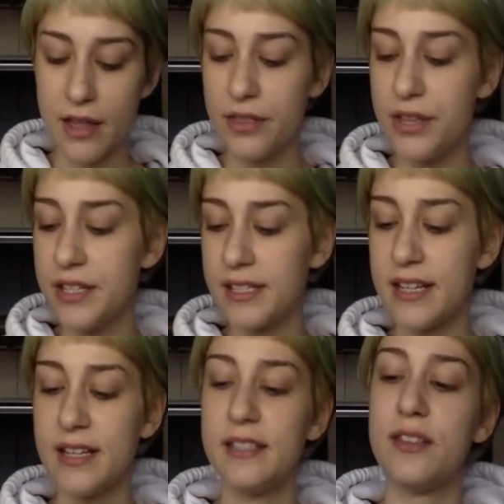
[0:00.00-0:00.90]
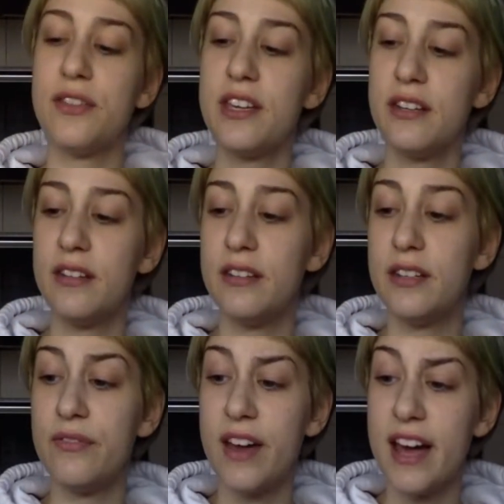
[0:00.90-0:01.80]
This is the
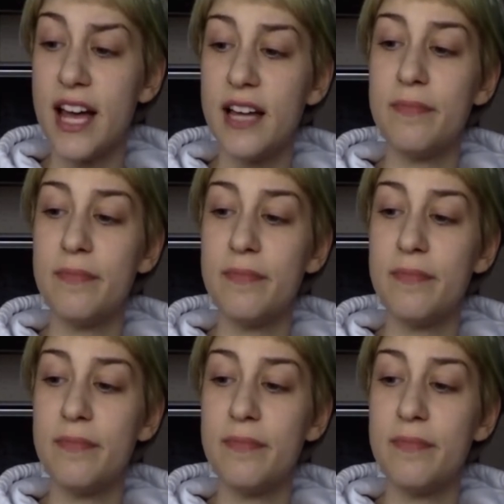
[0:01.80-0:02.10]
Nivea